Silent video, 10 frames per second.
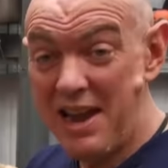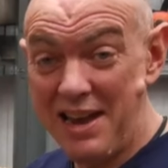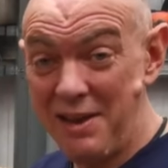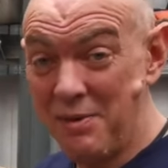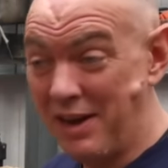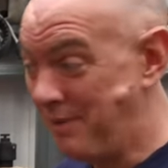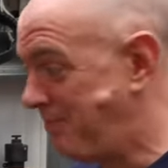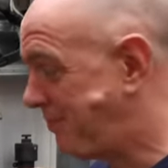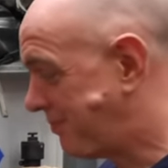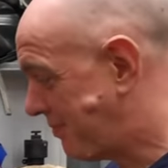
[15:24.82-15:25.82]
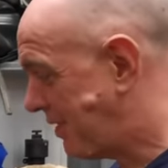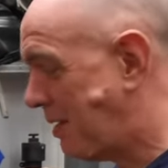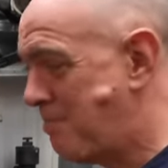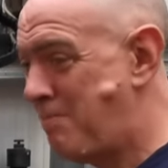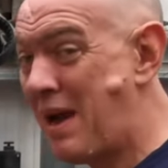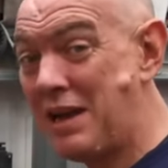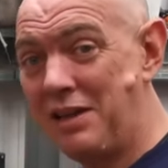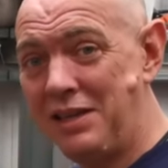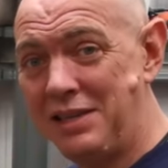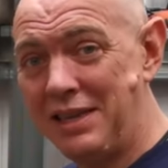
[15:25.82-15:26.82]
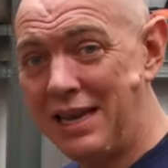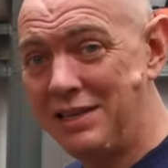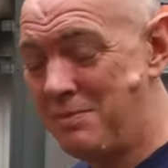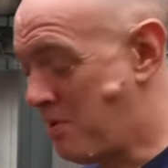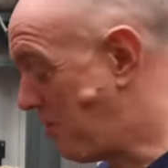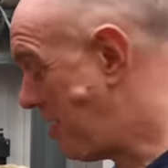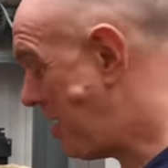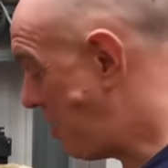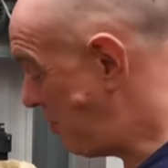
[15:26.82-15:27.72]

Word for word: anyway, back at this again tomorrow